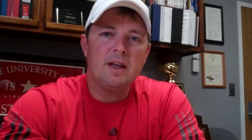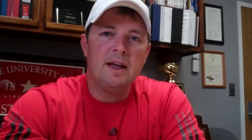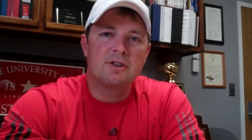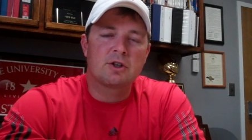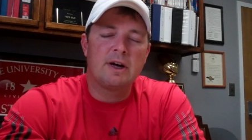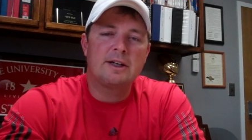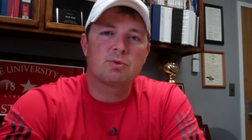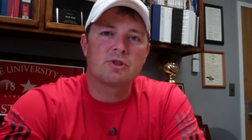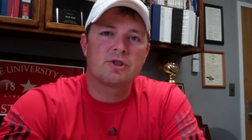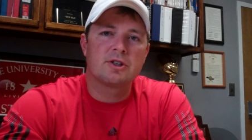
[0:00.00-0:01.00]
as a
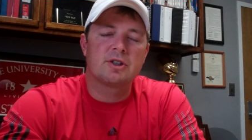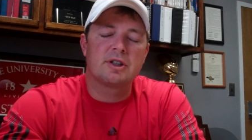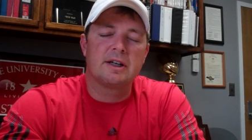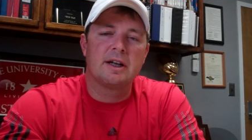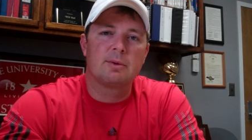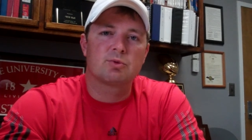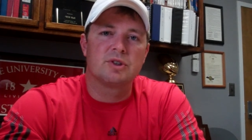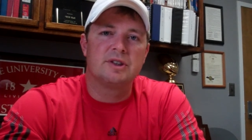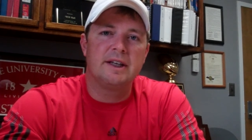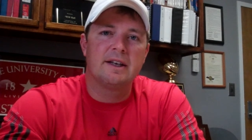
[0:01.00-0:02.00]
graduate assistant that helps
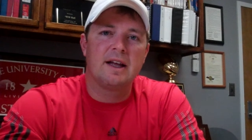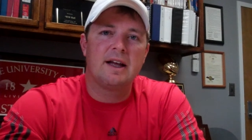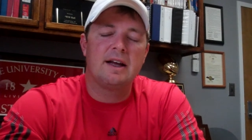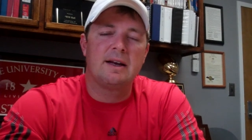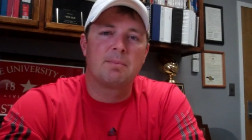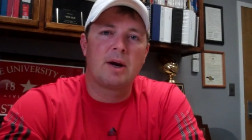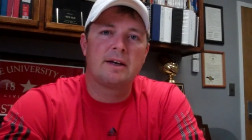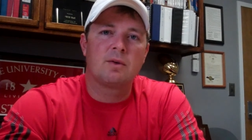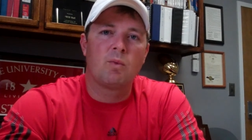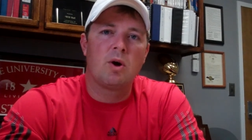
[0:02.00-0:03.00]
with the D line, and
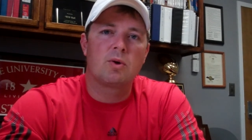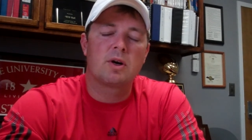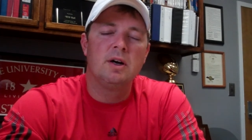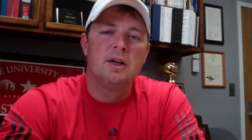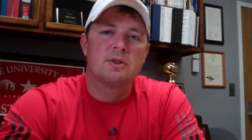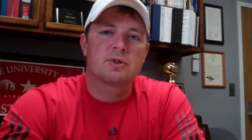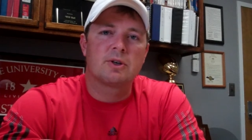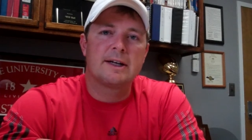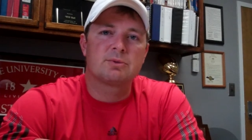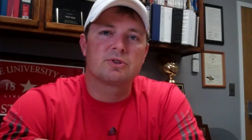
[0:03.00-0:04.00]
Brandon Walker is a
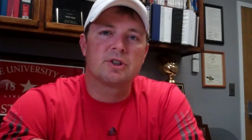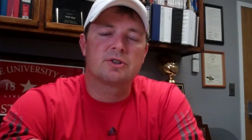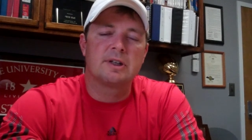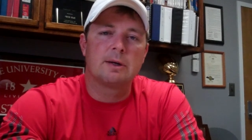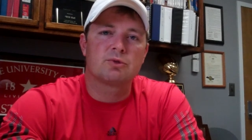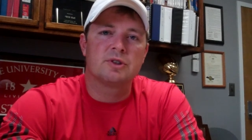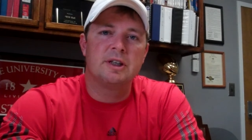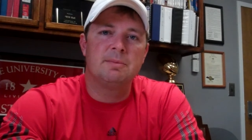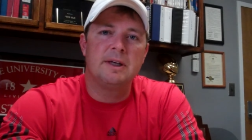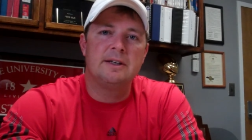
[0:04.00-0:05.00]
graduate assistant that helps with
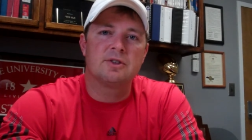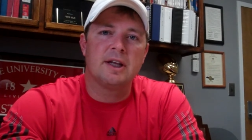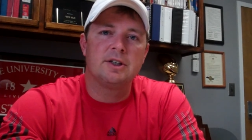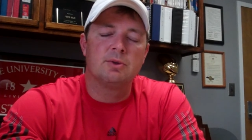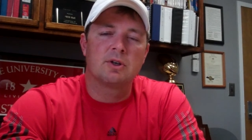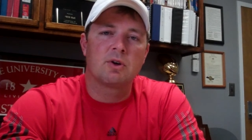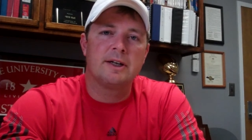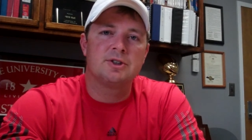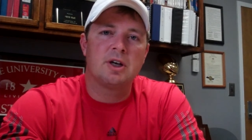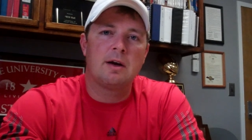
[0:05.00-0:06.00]
the DBs, and they do a
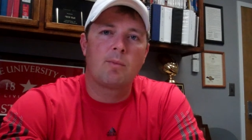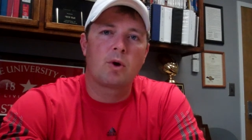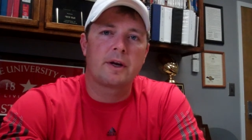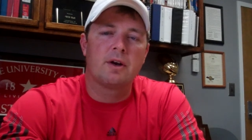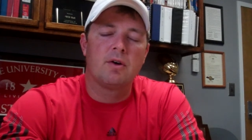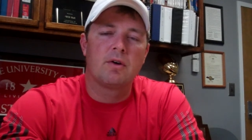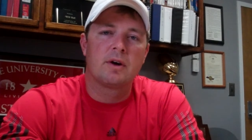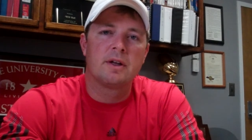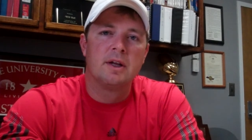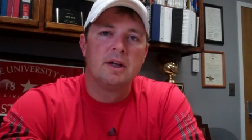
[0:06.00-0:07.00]
great job working
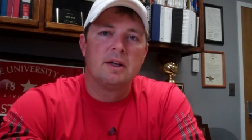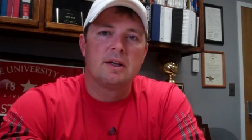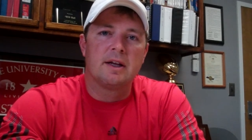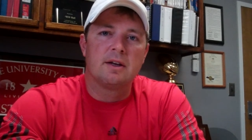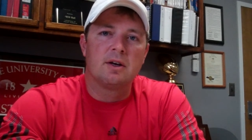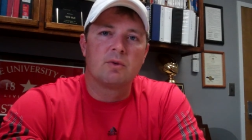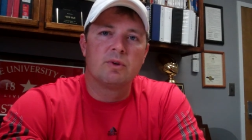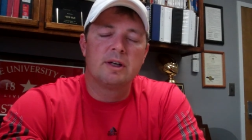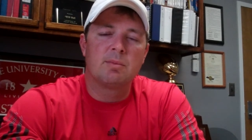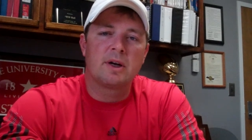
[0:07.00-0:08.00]
hard and uh,
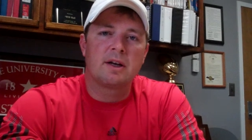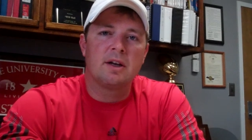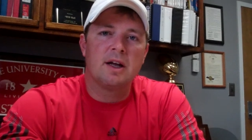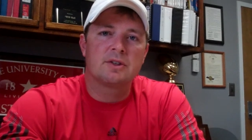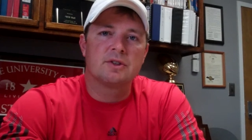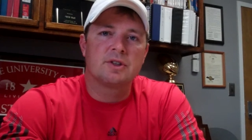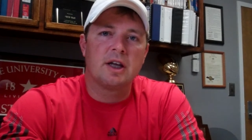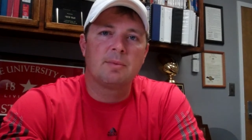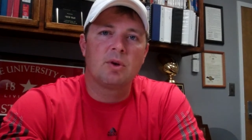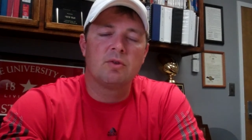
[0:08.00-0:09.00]
really bring a lot to the
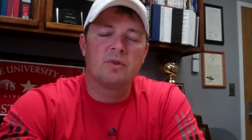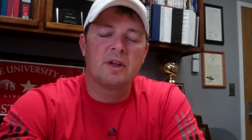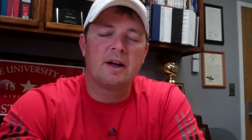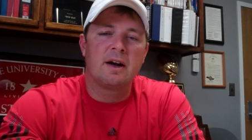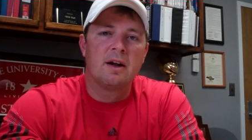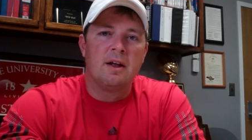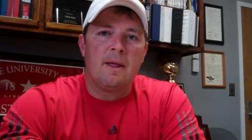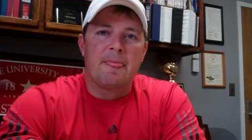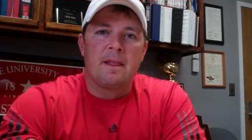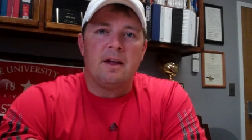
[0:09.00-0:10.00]
table over there.
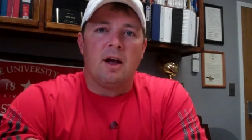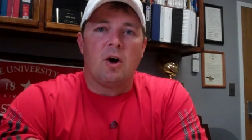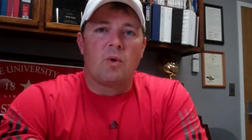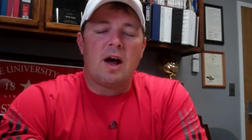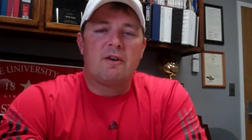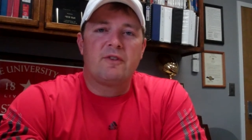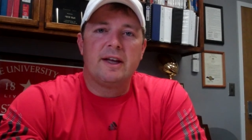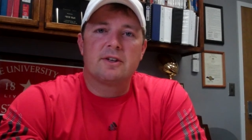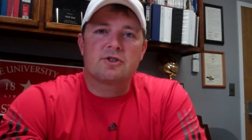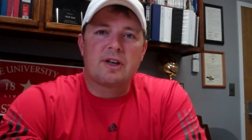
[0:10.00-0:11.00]
On
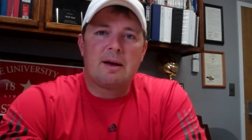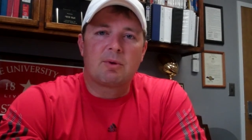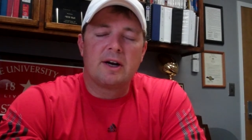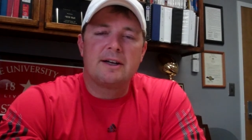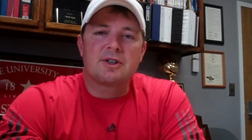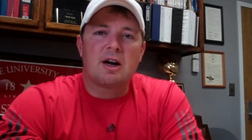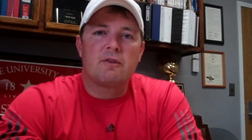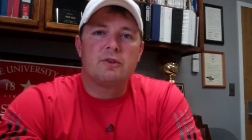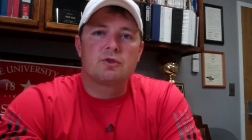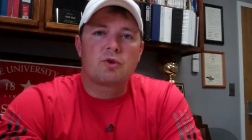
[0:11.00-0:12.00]
offense, Sam Gregg's, our
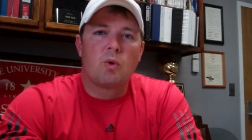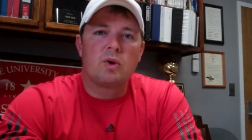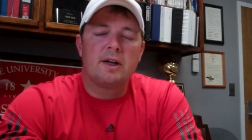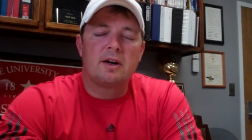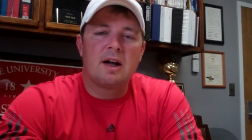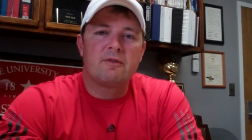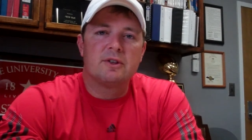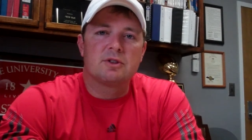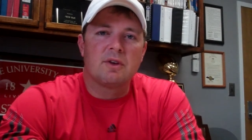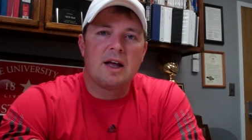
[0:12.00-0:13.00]
offensive coordinator and
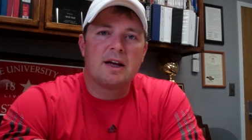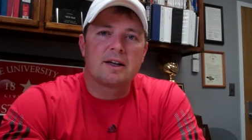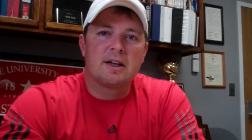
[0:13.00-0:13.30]
offensive line